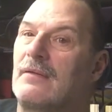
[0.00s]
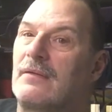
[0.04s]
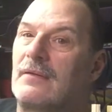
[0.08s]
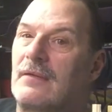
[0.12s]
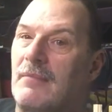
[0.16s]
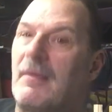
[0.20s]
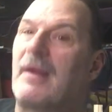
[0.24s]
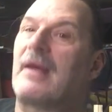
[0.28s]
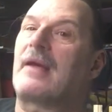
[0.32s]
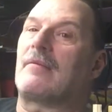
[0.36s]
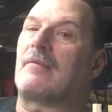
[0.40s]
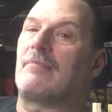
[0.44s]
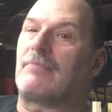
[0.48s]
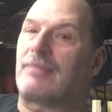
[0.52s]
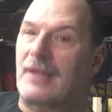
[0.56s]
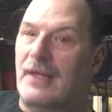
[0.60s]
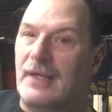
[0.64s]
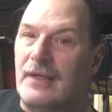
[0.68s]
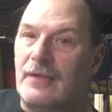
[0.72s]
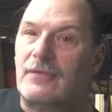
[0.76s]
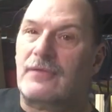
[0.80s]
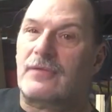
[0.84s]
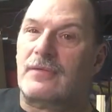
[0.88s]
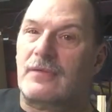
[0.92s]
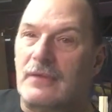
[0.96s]
to make
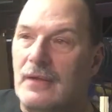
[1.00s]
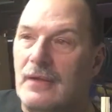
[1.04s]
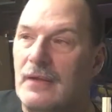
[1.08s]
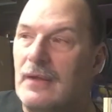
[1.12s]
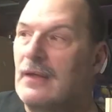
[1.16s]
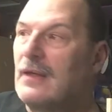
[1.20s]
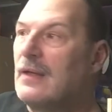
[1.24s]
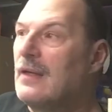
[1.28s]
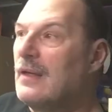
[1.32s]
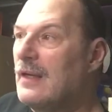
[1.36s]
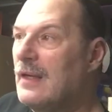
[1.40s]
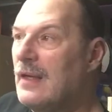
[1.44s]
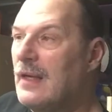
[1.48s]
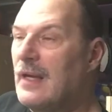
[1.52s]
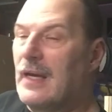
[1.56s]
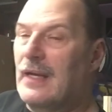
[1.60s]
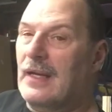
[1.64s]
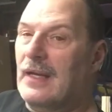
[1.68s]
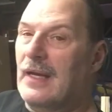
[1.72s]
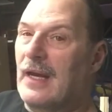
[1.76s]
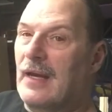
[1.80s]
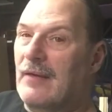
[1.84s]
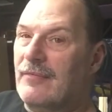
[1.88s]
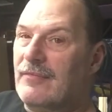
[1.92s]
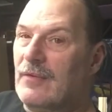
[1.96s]
complaints, and
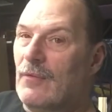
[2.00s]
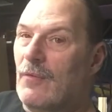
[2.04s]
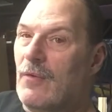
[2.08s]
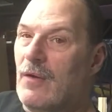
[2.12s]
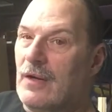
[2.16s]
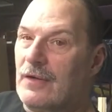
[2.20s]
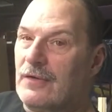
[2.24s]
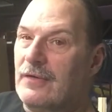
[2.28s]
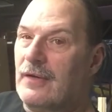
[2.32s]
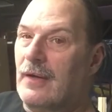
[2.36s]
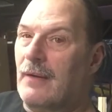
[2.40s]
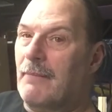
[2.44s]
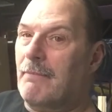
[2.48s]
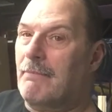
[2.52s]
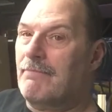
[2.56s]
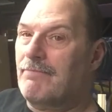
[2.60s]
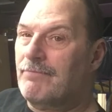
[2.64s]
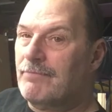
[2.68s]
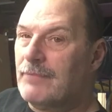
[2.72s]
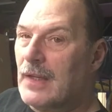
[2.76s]
I have to watch him.